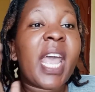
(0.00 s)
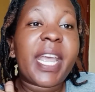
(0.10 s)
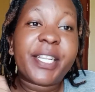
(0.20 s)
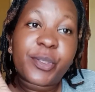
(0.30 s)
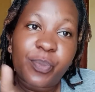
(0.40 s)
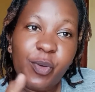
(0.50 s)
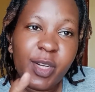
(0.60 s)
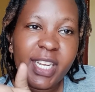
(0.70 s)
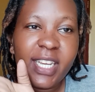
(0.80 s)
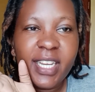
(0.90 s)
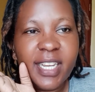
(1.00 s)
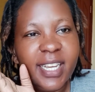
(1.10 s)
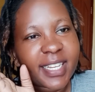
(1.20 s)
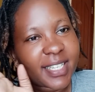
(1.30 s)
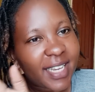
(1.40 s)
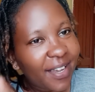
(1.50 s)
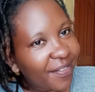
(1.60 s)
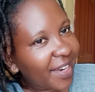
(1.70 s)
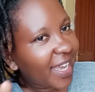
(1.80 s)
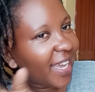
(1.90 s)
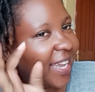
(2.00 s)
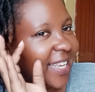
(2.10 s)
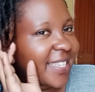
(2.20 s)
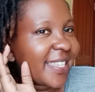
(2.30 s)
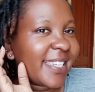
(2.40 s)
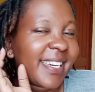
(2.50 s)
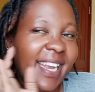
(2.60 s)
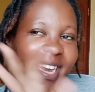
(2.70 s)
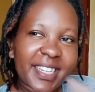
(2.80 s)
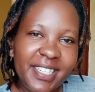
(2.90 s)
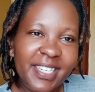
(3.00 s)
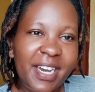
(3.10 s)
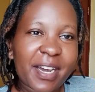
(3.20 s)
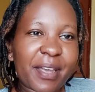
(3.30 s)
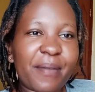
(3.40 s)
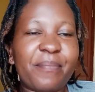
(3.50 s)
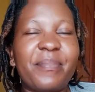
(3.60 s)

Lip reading: it's morning, it's evening, it's night time,